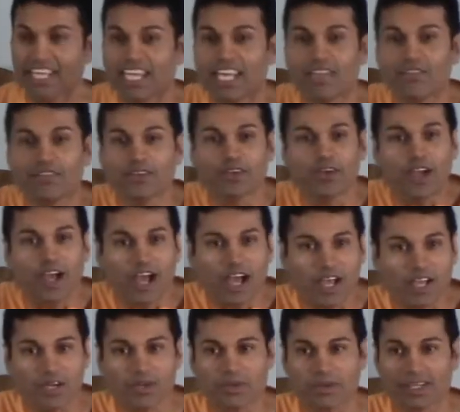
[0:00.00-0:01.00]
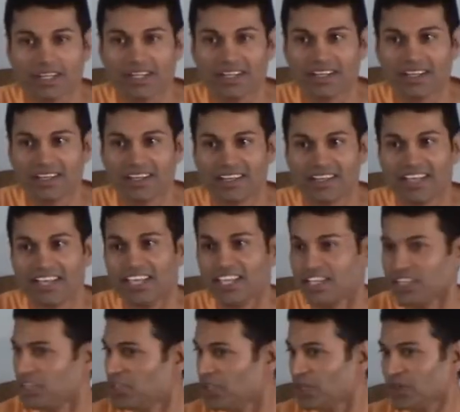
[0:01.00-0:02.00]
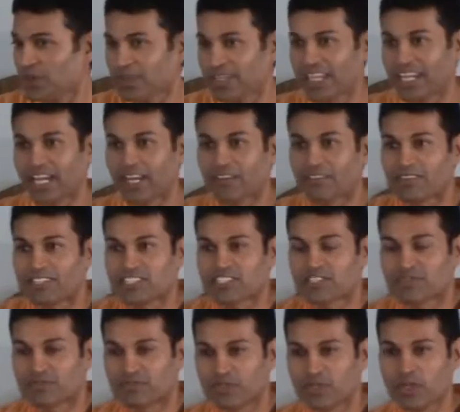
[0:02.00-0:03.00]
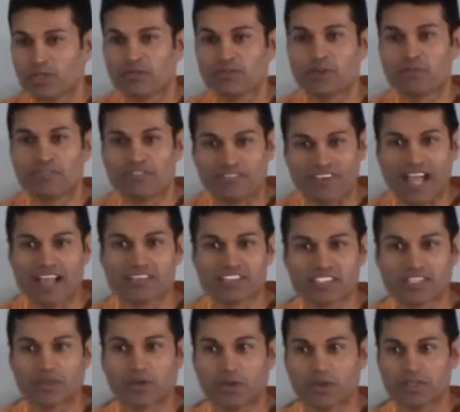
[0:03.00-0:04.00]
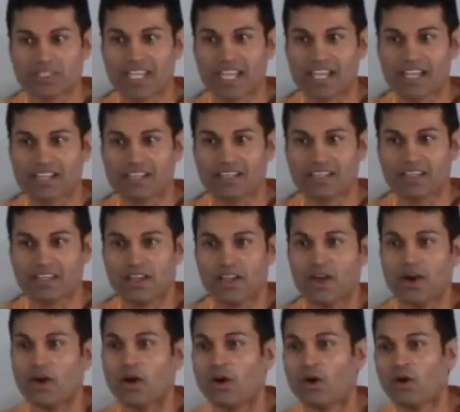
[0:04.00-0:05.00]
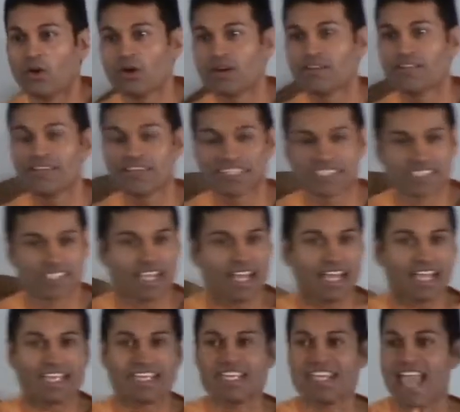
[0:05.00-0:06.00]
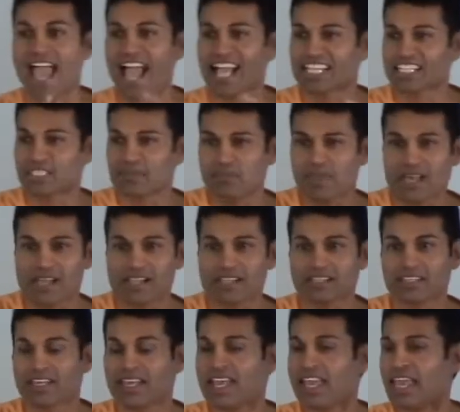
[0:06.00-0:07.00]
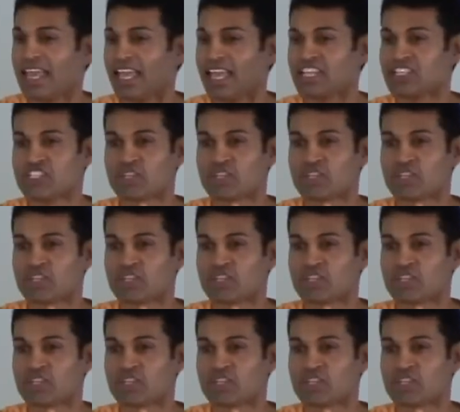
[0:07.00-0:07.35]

If you're hungry, you don't care if it's food from a 5-star hotel or if it's yak's milk and